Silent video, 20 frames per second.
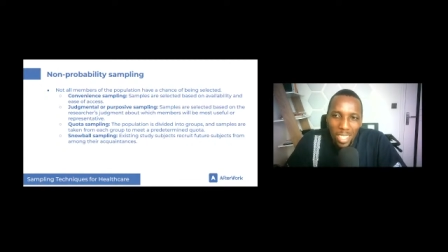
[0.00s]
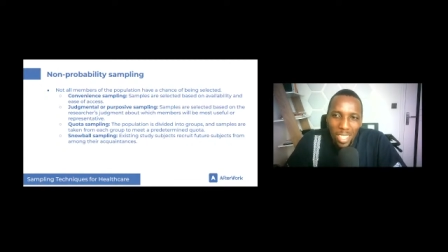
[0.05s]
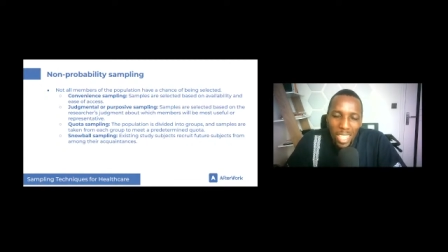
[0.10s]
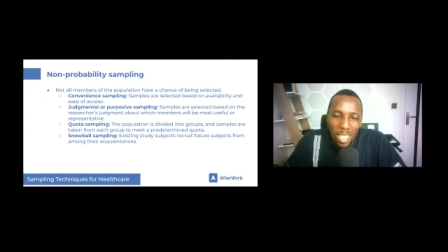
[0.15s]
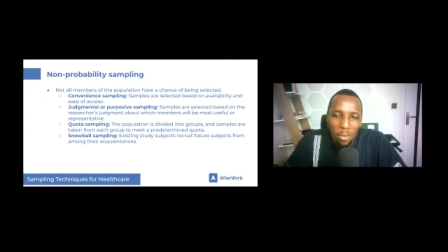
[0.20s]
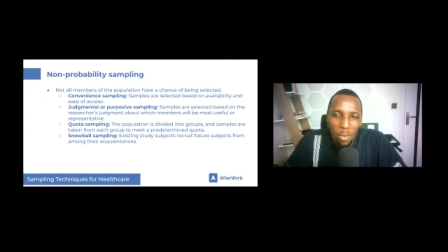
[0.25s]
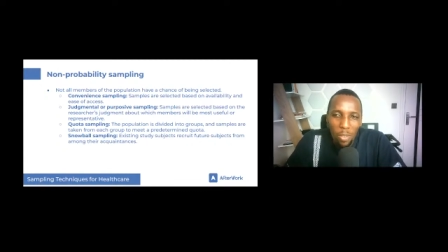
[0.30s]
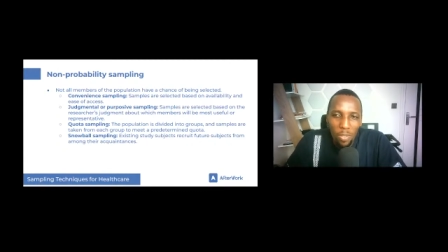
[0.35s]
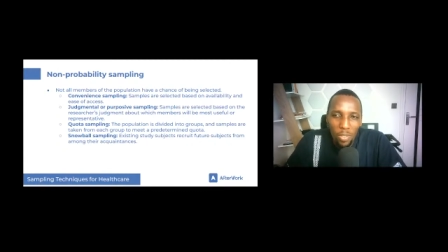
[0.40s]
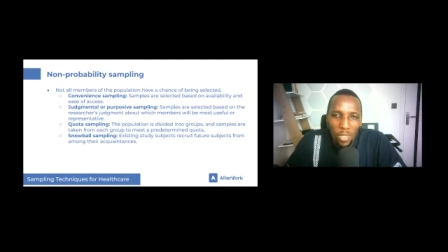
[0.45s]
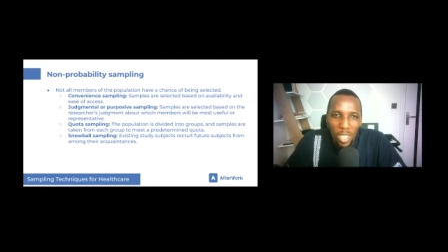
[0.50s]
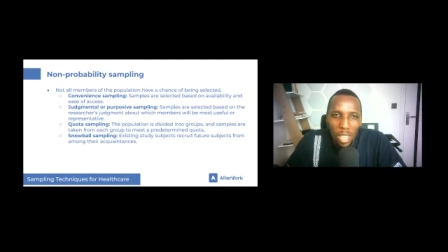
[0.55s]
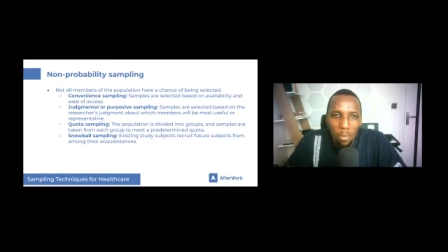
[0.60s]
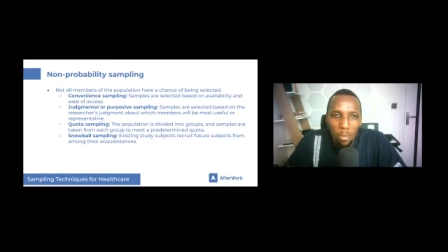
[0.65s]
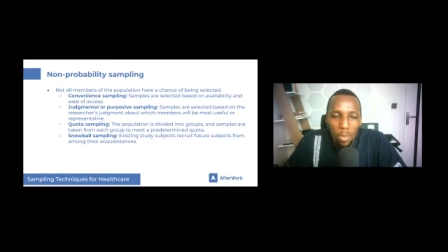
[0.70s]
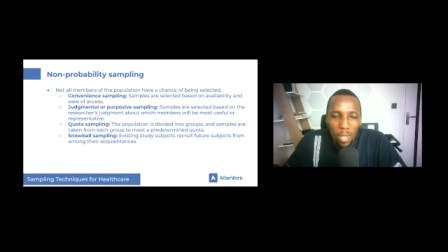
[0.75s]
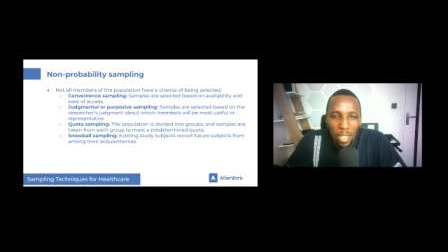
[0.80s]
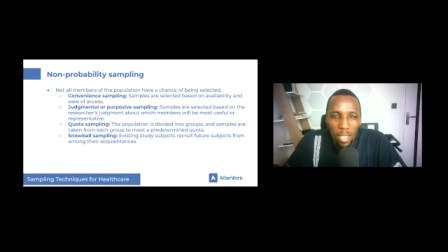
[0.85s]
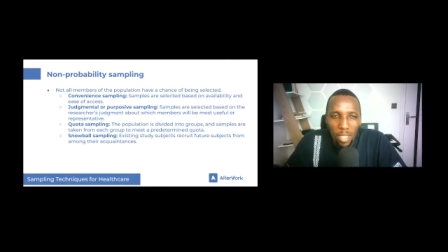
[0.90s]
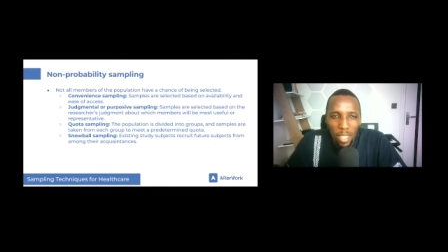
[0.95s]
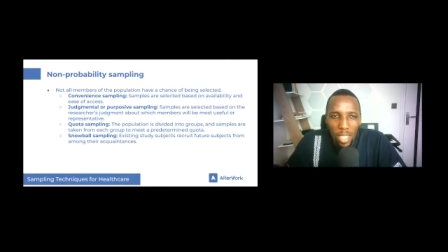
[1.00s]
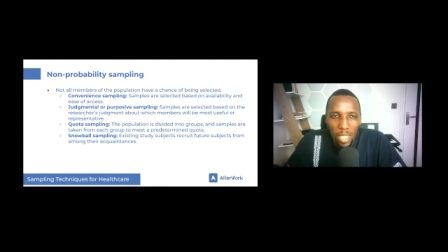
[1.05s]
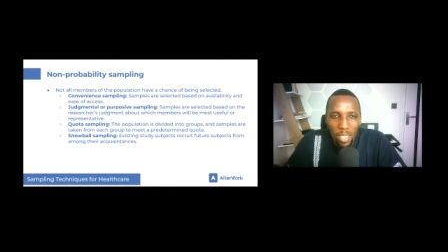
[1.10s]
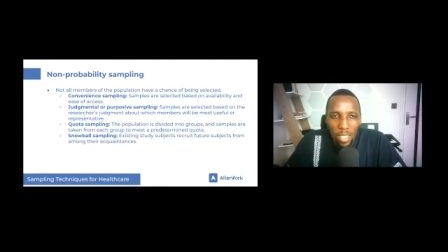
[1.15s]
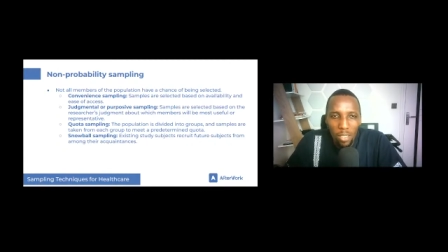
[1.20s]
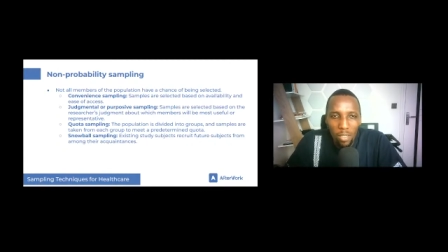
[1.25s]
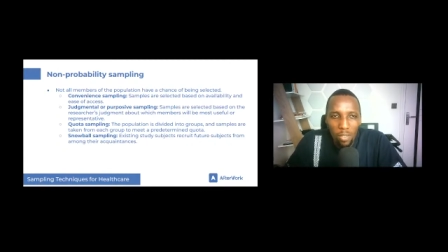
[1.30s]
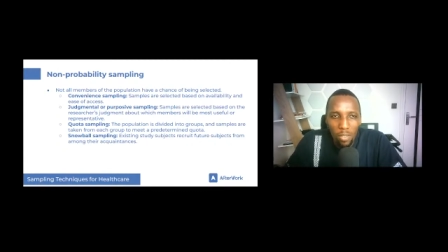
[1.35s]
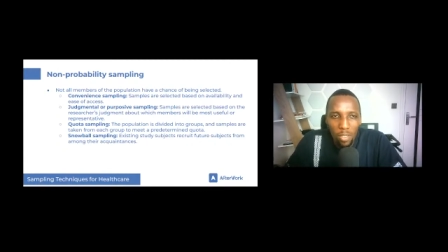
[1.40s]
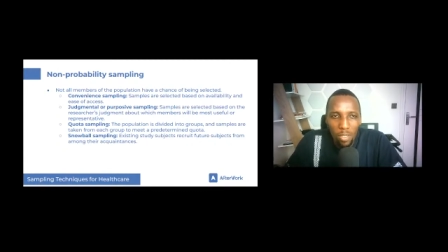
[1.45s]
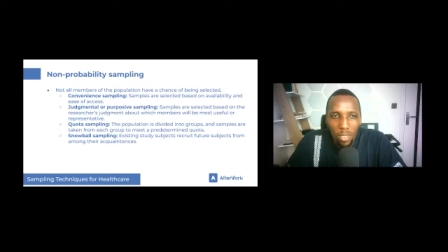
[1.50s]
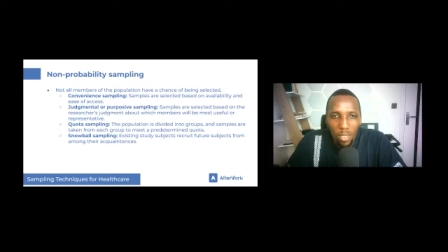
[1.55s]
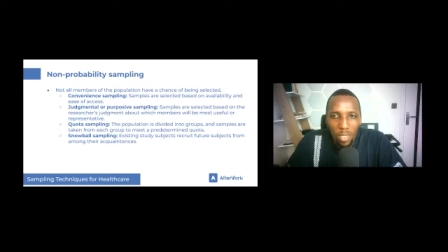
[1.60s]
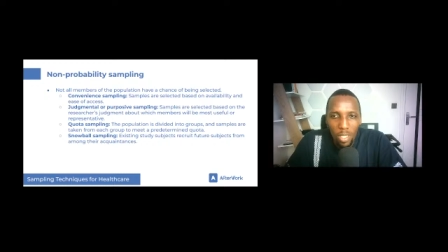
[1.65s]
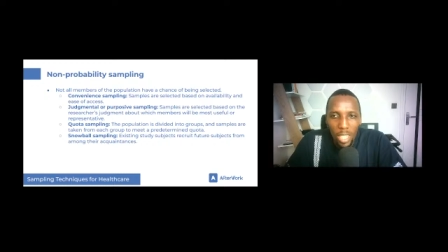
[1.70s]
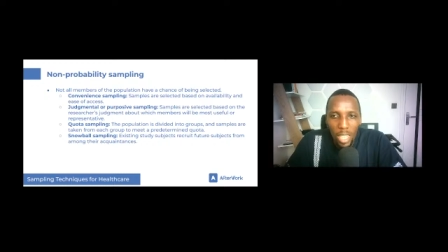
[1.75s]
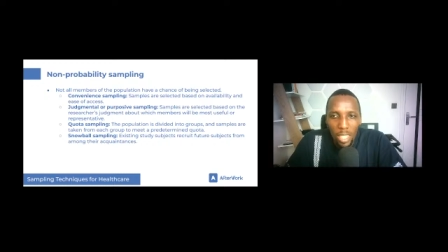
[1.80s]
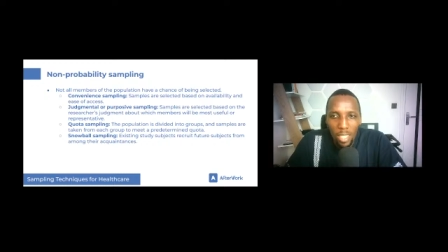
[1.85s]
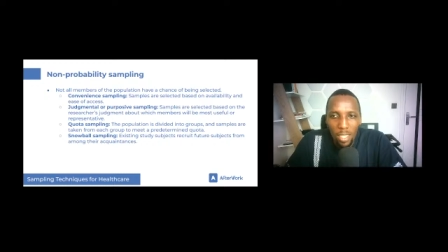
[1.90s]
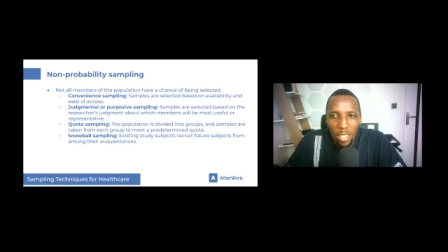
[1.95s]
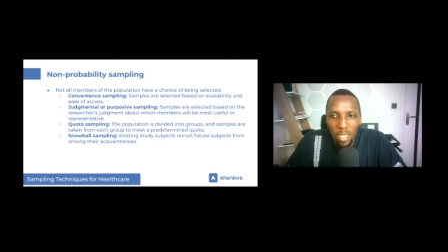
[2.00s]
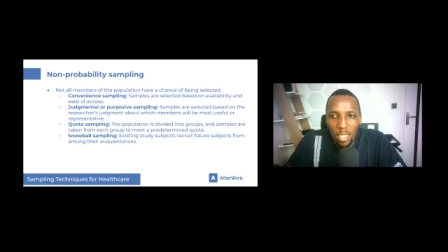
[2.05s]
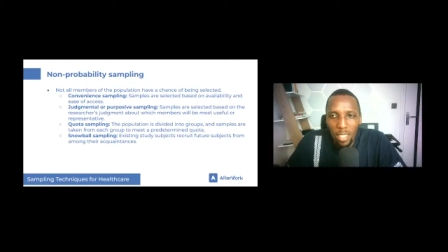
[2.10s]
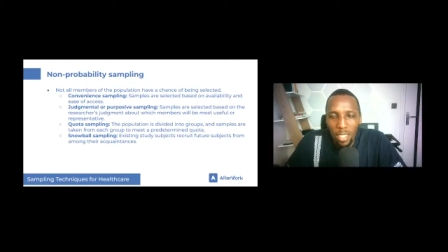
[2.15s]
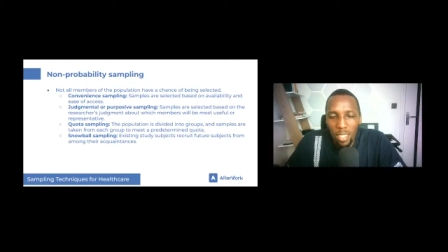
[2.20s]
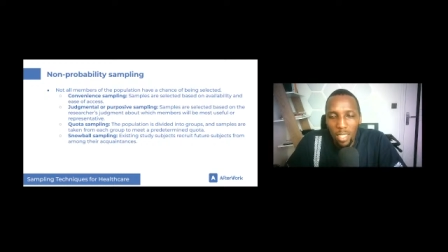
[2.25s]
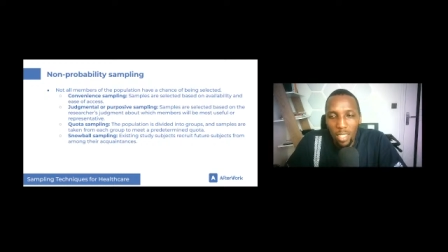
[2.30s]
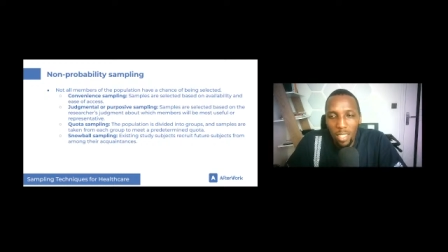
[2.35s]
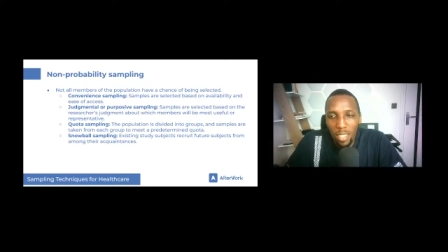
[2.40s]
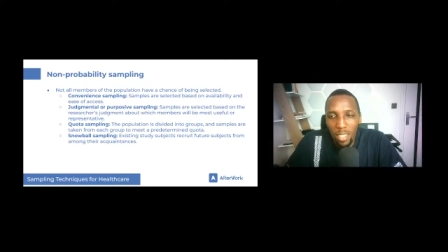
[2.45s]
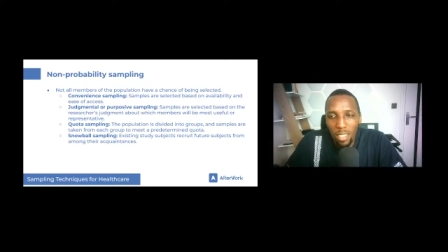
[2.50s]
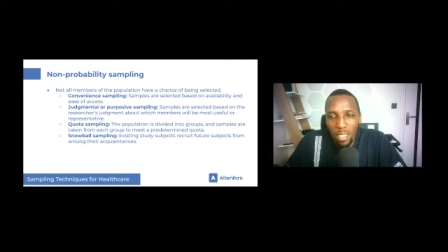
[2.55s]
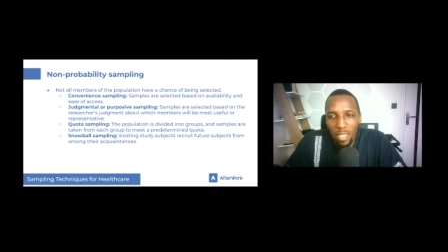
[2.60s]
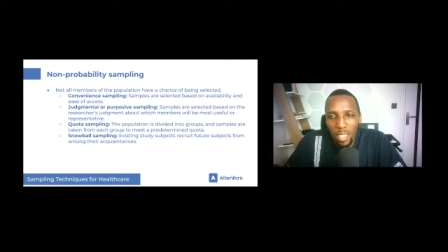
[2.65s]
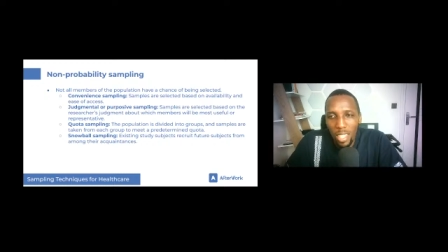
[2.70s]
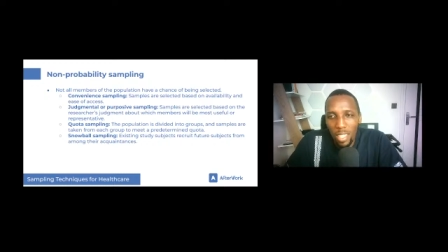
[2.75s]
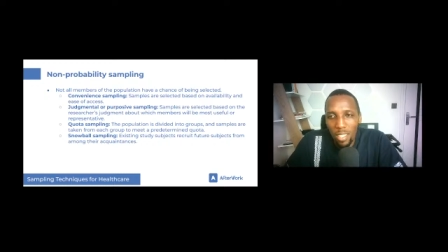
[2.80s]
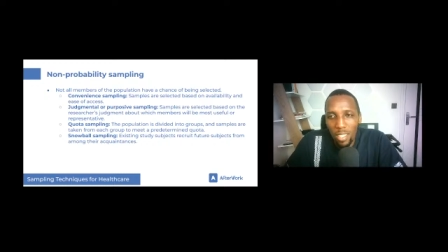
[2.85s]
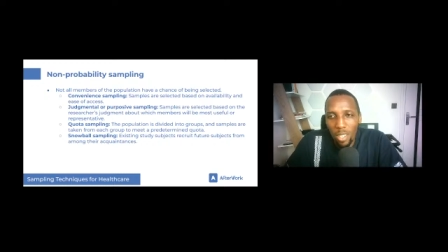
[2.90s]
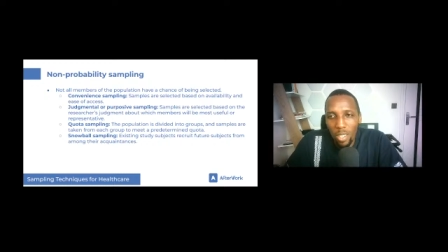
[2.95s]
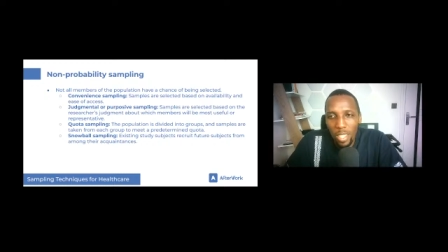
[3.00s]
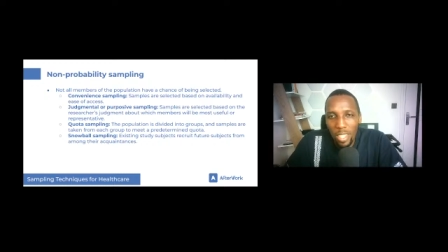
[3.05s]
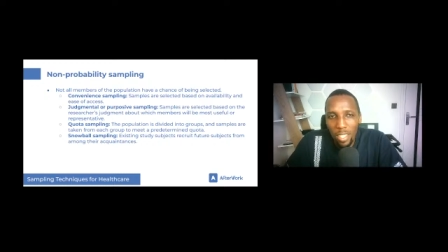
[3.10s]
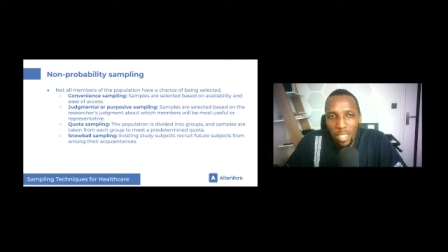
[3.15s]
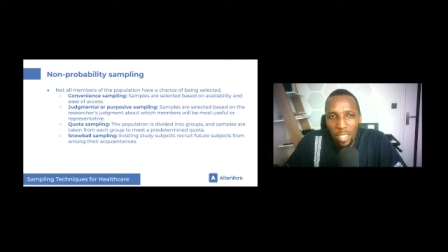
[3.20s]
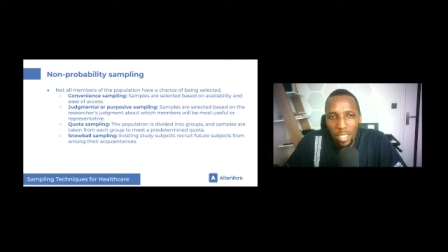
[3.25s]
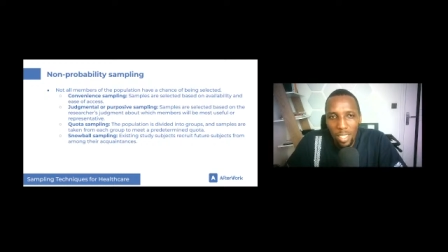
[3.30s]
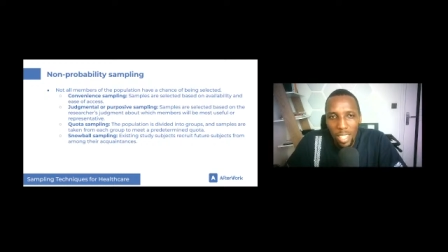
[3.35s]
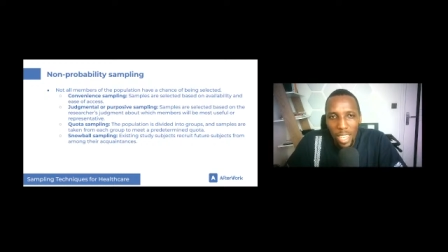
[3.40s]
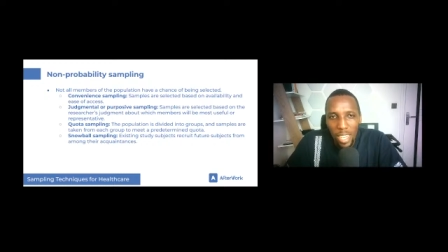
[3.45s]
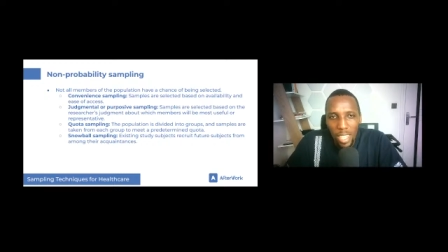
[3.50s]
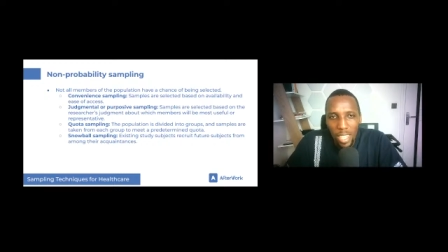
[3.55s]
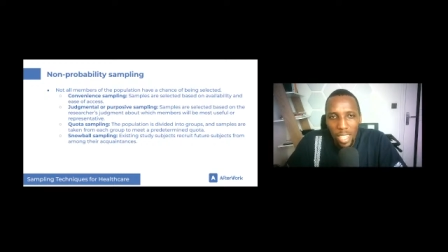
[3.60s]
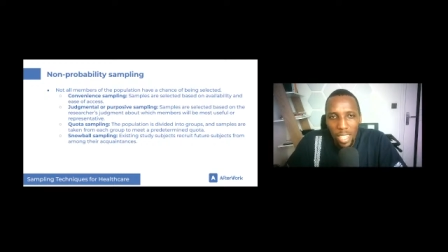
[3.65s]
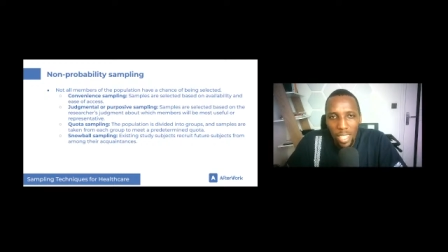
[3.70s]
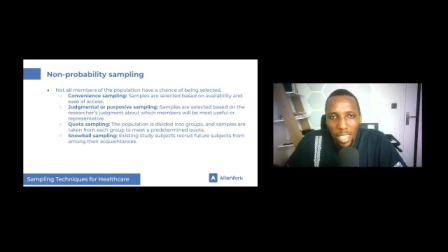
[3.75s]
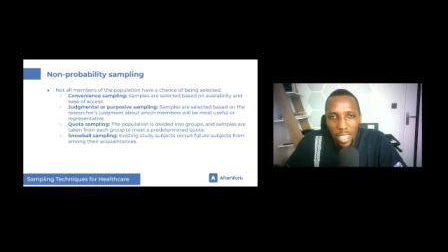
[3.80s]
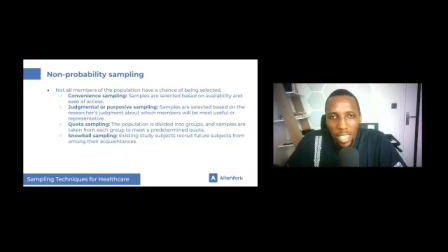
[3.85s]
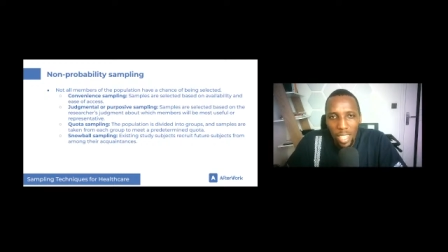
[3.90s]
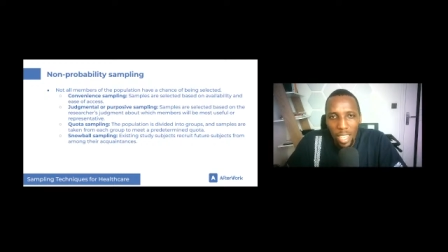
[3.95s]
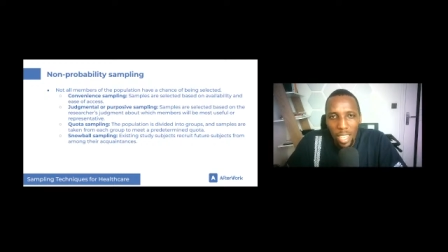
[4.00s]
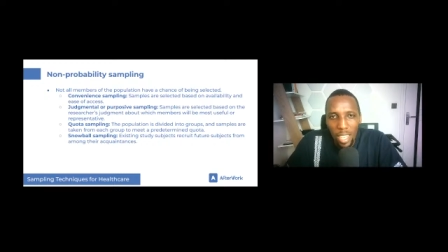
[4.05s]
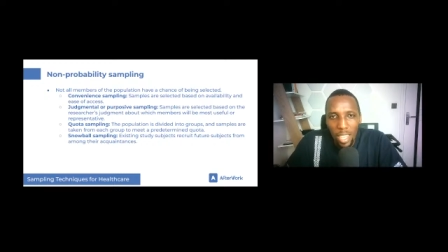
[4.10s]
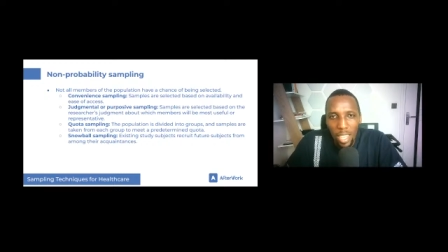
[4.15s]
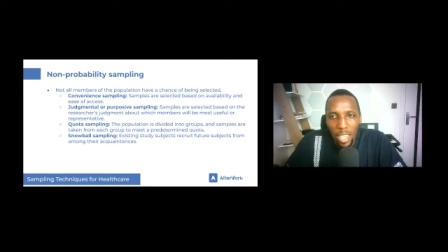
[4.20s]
type of sampling that does not necessarily